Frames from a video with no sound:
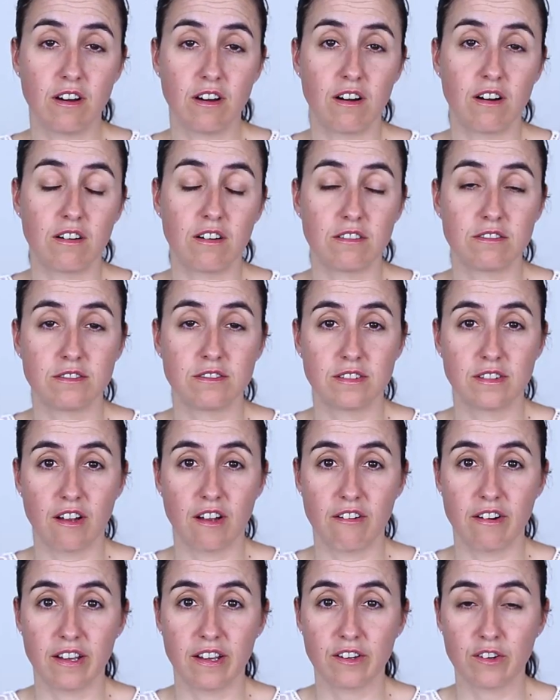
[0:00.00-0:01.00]
of
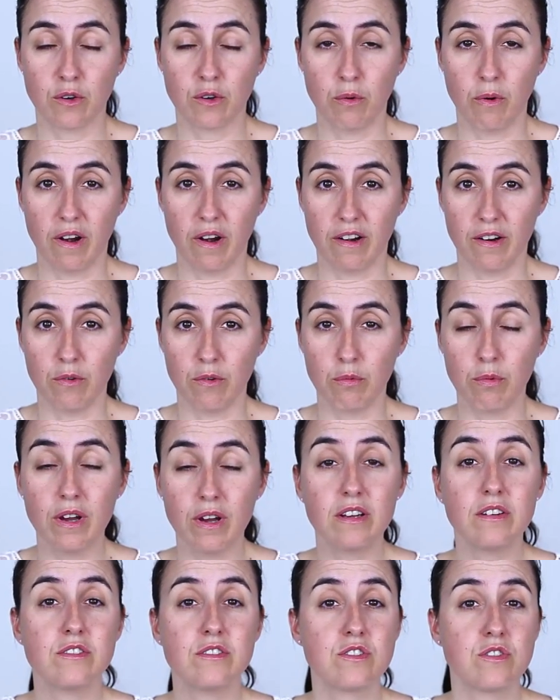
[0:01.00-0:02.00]
direct query?
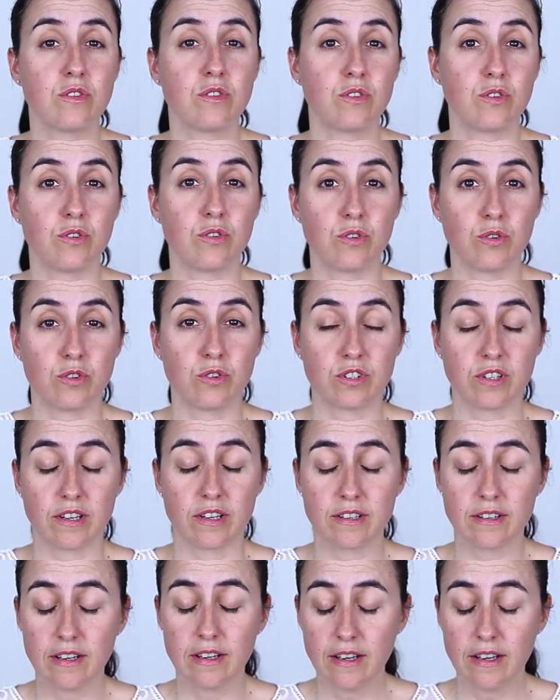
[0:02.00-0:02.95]
When should you use it?